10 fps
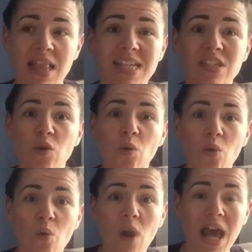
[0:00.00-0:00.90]
This
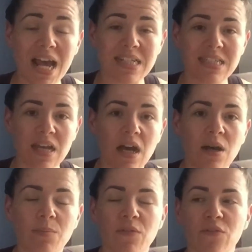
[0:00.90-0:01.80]
all adds
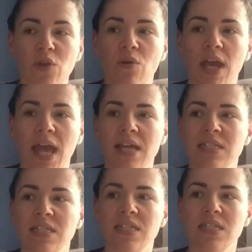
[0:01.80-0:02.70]
up for your
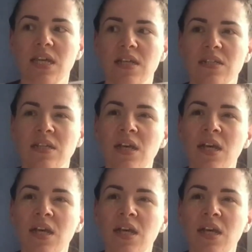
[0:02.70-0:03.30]
guests. And